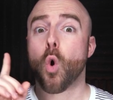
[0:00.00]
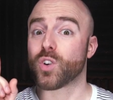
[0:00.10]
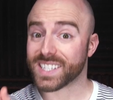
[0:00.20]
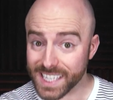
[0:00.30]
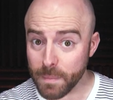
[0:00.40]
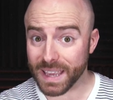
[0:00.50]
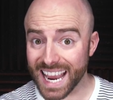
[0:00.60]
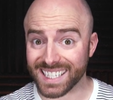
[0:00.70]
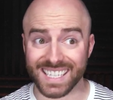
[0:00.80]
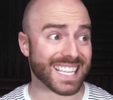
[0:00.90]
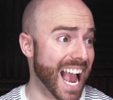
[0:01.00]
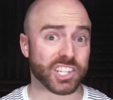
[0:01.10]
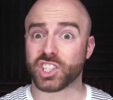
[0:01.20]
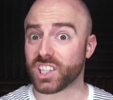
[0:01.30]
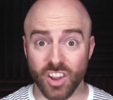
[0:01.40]
or in some cases
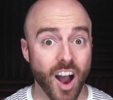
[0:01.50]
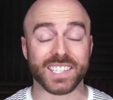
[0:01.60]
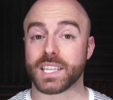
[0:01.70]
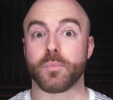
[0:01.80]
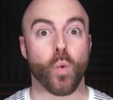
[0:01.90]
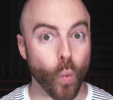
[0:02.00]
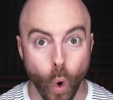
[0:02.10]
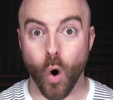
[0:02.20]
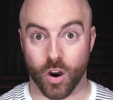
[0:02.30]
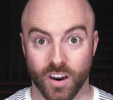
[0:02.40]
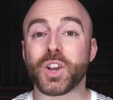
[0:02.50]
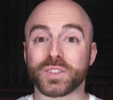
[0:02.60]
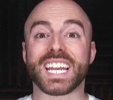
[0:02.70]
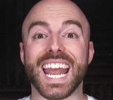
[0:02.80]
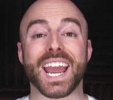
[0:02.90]
actually lost them a war. So
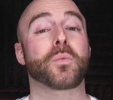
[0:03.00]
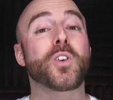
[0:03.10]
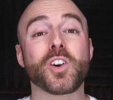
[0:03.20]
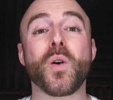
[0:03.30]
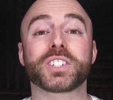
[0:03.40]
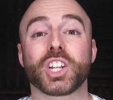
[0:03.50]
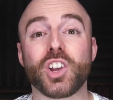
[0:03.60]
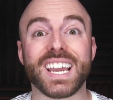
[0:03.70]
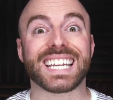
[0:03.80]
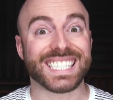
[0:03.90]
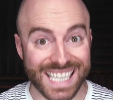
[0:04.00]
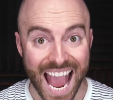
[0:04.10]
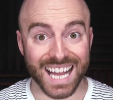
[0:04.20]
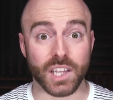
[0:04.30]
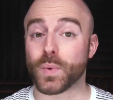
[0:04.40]
today we're going to look at
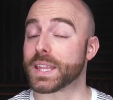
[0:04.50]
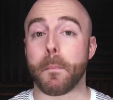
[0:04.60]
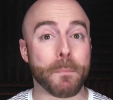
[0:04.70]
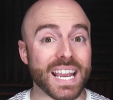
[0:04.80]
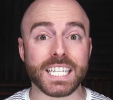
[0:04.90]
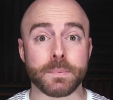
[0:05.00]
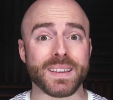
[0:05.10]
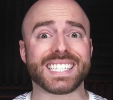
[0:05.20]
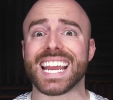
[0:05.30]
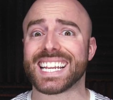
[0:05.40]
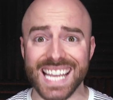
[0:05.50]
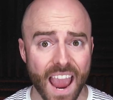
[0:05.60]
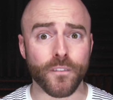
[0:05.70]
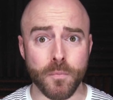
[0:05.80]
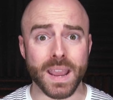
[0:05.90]
exactly what the biggest mistakes
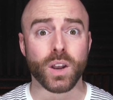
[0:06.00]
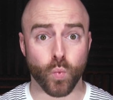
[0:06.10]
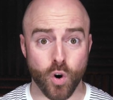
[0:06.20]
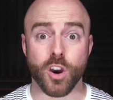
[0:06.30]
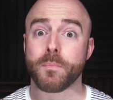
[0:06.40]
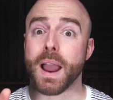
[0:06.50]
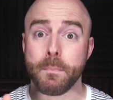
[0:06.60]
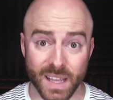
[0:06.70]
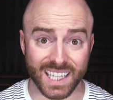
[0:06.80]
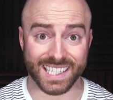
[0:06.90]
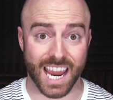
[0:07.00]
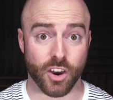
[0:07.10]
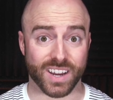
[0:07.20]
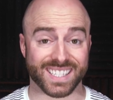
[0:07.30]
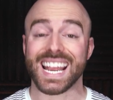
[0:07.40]
ever made were by
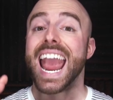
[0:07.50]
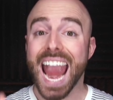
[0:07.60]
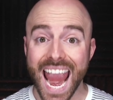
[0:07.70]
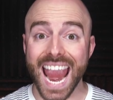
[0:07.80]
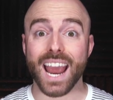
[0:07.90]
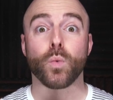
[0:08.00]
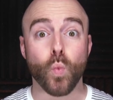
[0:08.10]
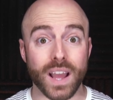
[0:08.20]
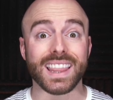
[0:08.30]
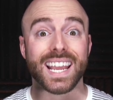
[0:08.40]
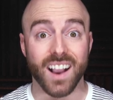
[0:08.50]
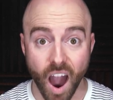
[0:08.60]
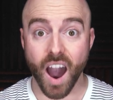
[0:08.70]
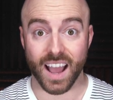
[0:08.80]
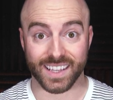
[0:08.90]
militaries and what they
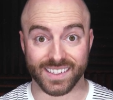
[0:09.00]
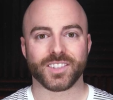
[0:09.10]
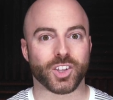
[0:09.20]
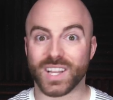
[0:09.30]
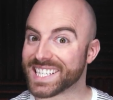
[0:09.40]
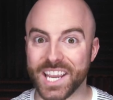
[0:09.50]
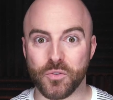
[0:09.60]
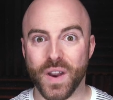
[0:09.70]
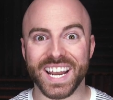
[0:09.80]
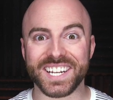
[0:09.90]
caused. So let's get right